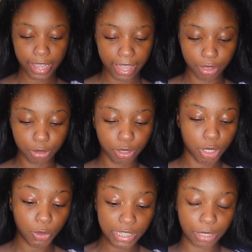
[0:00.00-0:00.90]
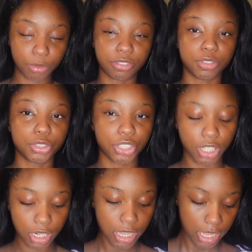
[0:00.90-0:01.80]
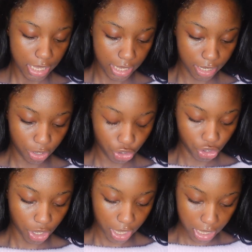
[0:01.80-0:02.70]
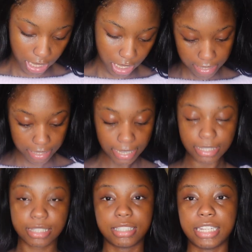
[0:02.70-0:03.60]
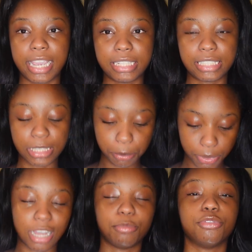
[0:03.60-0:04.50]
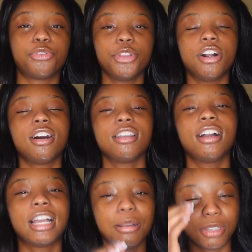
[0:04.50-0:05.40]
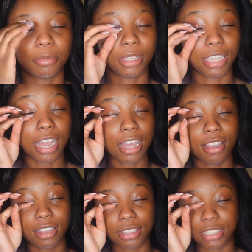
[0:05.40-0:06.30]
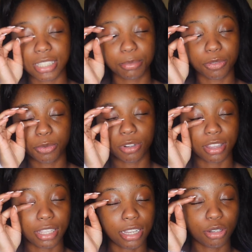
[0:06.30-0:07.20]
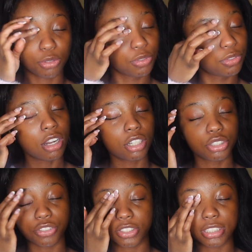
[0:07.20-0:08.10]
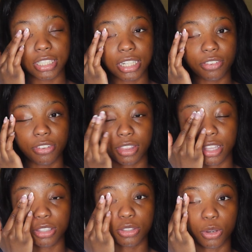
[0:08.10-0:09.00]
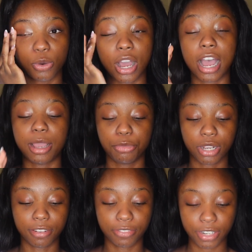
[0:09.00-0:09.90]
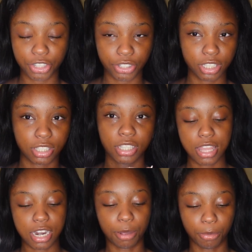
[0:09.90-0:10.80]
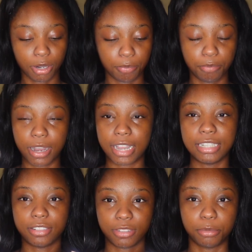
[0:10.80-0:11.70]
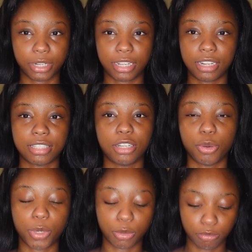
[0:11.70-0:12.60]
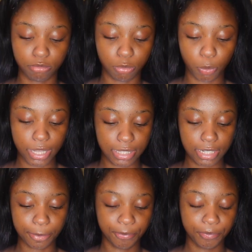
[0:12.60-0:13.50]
Halo Glow Liquid Filter in shade 6 Tan Deep. Now, before y'all come at me, I got this before the e.l.f. controversy and everything, so I am trying to finish this, and then I'm gonna buy a different brand because I don't want to waste it.